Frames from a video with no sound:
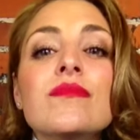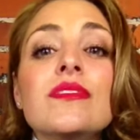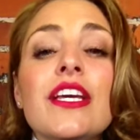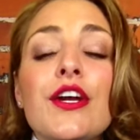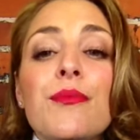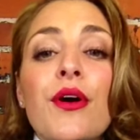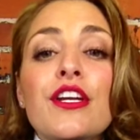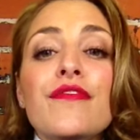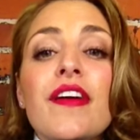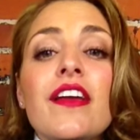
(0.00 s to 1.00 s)
Take your
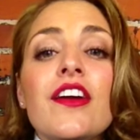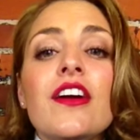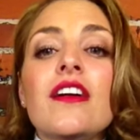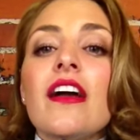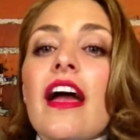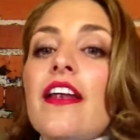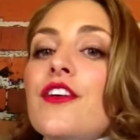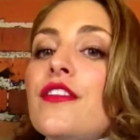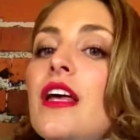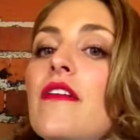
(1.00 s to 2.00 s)
pointer finger and
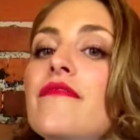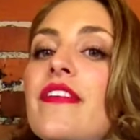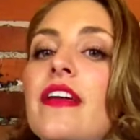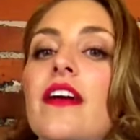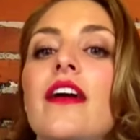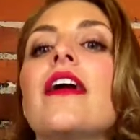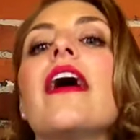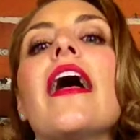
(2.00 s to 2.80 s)
your thumb finger